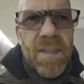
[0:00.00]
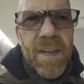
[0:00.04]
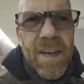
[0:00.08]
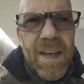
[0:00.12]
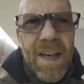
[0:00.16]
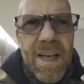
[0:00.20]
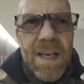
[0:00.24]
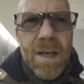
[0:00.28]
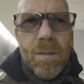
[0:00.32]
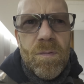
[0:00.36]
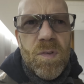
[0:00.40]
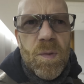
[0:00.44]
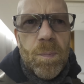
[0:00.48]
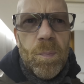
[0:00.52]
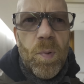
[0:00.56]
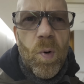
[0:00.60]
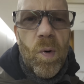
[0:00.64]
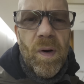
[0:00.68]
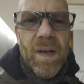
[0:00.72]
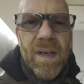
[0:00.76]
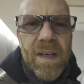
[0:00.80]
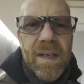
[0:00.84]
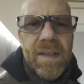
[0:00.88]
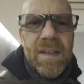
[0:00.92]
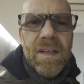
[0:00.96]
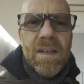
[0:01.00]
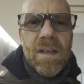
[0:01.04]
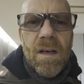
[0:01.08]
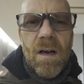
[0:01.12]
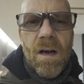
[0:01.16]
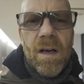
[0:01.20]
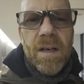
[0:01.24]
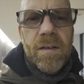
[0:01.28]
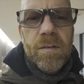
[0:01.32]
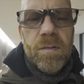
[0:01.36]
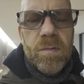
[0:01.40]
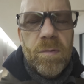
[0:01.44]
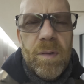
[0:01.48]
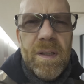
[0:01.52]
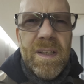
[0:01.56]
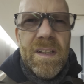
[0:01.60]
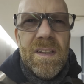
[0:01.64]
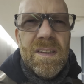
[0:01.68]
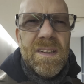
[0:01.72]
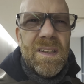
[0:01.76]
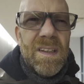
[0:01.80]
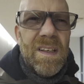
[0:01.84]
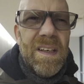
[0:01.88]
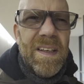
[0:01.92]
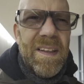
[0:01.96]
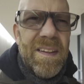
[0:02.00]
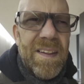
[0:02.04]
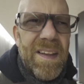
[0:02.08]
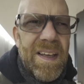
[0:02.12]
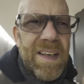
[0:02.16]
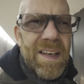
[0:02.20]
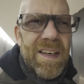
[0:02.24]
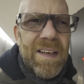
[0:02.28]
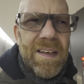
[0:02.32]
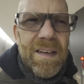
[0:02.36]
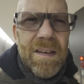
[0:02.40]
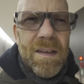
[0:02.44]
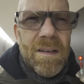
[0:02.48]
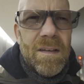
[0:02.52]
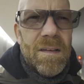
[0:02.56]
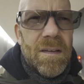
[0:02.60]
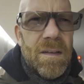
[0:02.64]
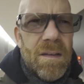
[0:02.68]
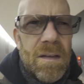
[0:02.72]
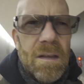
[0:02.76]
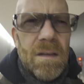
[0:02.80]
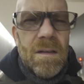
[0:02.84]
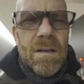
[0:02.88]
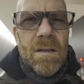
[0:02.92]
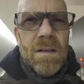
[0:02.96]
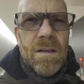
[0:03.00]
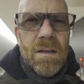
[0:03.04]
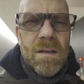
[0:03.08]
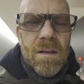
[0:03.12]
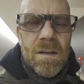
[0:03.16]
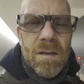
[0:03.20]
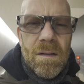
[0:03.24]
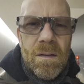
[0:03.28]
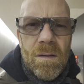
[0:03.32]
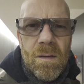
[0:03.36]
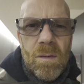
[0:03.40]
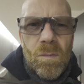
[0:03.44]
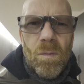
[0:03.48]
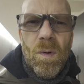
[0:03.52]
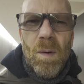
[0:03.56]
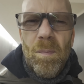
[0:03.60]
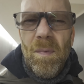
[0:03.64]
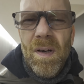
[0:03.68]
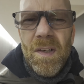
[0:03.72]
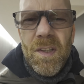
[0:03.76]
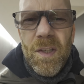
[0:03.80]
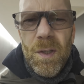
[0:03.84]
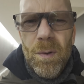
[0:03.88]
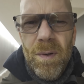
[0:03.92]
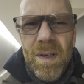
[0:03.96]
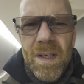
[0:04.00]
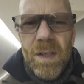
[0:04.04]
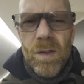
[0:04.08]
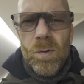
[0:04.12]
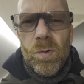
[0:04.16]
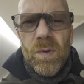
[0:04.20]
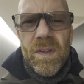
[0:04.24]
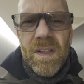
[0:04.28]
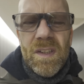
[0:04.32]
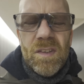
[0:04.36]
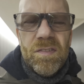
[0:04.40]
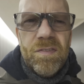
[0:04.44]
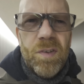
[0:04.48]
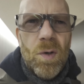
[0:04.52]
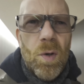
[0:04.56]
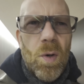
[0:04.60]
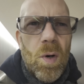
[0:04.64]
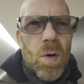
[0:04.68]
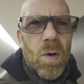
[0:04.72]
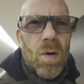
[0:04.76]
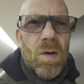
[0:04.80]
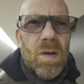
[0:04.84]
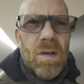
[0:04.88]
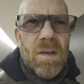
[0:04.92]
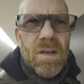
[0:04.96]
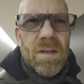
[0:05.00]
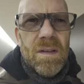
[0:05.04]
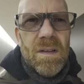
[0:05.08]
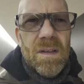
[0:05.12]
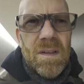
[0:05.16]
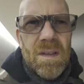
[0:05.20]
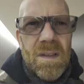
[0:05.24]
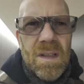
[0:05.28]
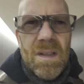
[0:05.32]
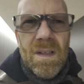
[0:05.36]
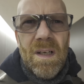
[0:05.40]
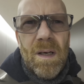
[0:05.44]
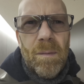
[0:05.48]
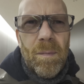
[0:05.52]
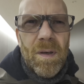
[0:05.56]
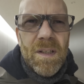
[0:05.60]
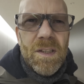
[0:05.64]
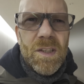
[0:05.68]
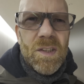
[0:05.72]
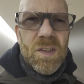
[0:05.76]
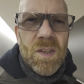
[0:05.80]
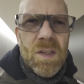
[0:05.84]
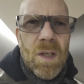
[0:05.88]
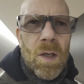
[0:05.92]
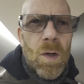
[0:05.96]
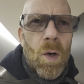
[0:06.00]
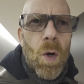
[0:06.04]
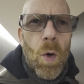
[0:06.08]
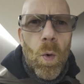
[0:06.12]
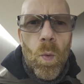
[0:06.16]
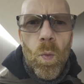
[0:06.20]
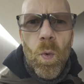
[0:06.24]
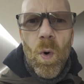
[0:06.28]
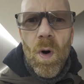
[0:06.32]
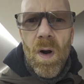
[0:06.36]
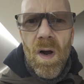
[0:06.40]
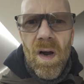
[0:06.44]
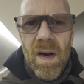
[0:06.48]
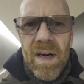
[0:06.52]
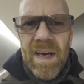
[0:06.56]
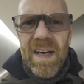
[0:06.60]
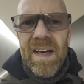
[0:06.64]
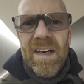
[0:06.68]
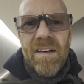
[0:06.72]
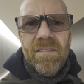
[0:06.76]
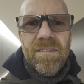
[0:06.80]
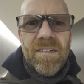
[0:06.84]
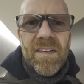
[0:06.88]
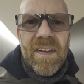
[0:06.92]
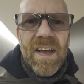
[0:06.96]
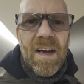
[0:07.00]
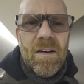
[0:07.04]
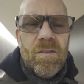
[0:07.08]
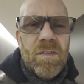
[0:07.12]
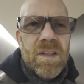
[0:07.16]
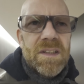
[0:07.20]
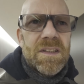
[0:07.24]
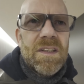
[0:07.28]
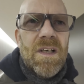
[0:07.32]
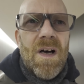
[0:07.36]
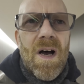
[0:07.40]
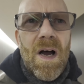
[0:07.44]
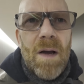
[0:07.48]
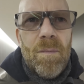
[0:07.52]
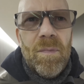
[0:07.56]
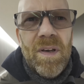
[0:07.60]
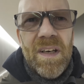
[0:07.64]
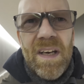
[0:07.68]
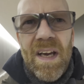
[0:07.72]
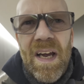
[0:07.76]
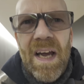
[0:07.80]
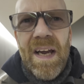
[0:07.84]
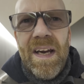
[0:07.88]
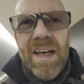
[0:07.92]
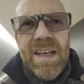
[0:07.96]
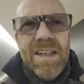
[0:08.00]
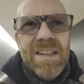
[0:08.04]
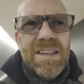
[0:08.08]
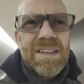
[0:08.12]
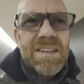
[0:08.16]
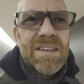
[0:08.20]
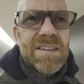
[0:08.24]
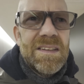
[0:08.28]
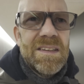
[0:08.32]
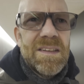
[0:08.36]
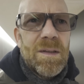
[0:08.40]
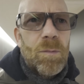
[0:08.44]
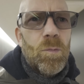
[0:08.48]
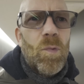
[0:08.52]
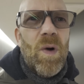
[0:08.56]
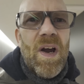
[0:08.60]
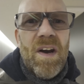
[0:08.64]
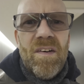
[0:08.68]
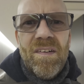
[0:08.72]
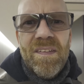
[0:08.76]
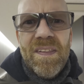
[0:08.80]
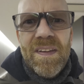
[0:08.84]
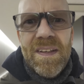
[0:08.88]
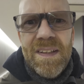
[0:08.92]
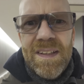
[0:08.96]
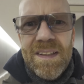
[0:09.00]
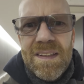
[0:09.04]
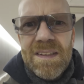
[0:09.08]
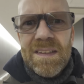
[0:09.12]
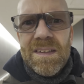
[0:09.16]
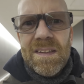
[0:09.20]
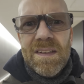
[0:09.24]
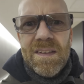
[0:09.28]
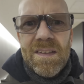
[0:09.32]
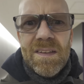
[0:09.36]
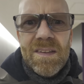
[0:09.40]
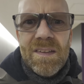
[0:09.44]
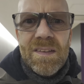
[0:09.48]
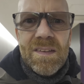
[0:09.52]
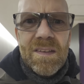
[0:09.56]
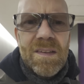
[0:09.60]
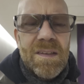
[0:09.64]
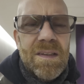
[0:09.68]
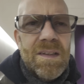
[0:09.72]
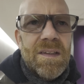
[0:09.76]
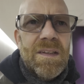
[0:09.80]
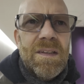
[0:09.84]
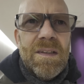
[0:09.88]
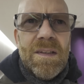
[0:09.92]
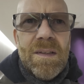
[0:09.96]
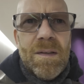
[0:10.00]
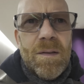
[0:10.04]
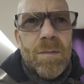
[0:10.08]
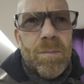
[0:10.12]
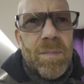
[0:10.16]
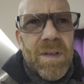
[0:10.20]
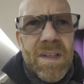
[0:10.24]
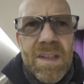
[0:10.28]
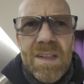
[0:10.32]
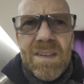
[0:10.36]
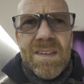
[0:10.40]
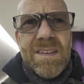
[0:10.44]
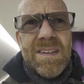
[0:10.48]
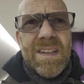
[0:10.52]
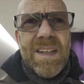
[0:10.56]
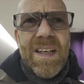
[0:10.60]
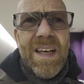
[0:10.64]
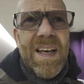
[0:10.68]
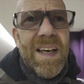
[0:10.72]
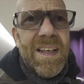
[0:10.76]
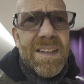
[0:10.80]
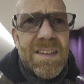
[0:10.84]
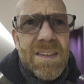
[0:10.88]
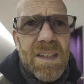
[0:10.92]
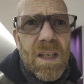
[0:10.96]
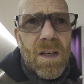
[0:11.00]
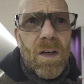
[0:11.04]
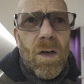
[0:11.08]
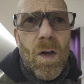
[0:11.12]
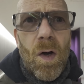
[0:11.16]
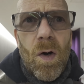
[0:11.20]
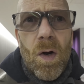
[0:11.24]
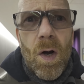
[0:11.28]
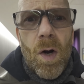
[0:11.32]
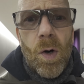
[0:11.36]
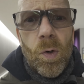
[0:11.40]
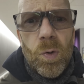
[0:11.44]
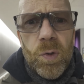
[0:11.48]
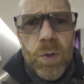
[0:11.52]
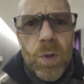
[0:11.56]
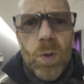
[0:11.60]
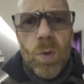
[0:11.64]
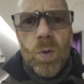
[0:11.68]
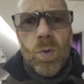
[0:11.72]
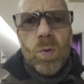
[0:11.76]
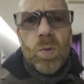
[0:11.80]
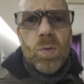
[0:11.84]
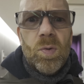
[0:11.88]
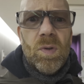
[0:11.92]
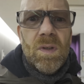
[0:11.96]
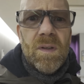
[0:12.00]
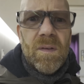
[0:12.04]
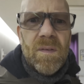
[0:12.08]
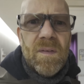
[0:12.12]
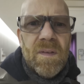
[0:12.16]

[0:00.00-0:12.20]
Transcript: think there comes a point in your life where you suddenly think, what am I doing all this for? Am I just working for that retirement age somewhere in the distance? Because it's a long old haul,